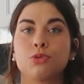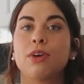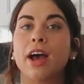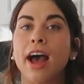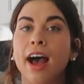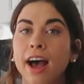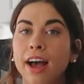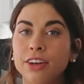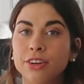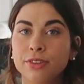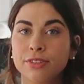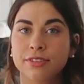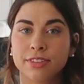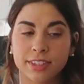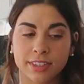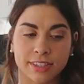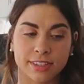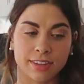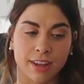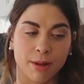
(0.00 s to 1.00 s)
you had to have
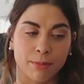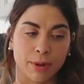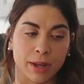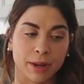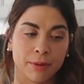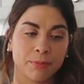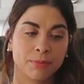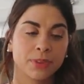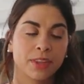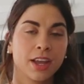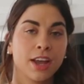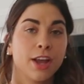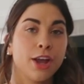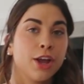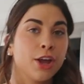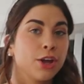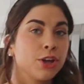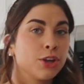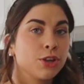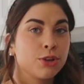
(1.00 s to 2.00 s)
seen this coming.
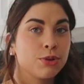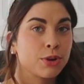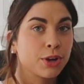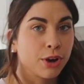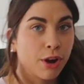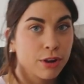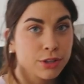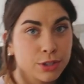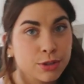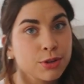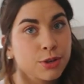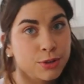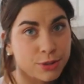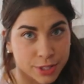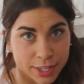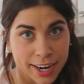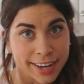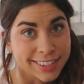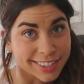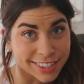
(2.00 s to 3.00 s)
You could also
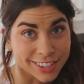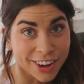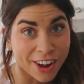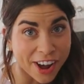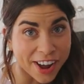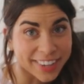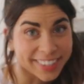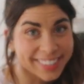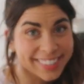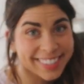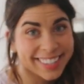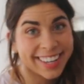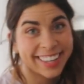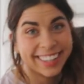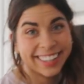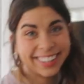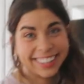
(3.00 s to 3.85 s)
use it as a sauce.